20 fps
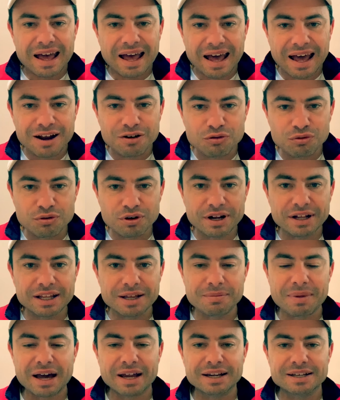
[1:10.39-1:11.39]
and really
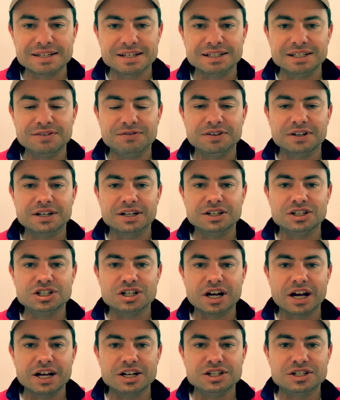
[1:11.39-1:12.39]
made a significant
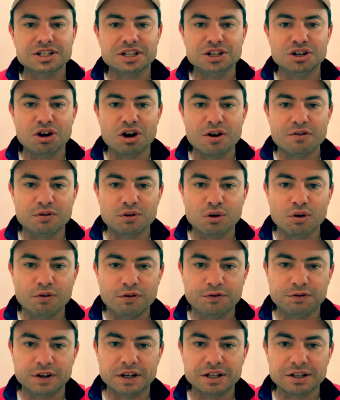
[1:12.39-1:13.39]
change to the overall
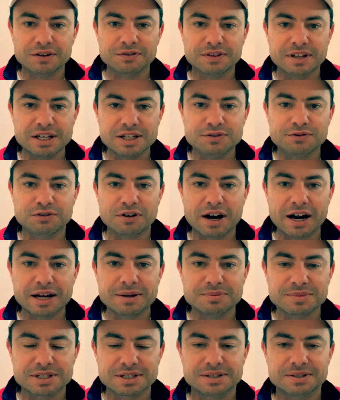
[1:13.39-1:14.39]
feel of these
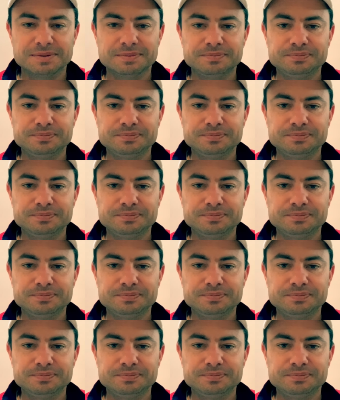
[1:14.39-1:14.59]
frames.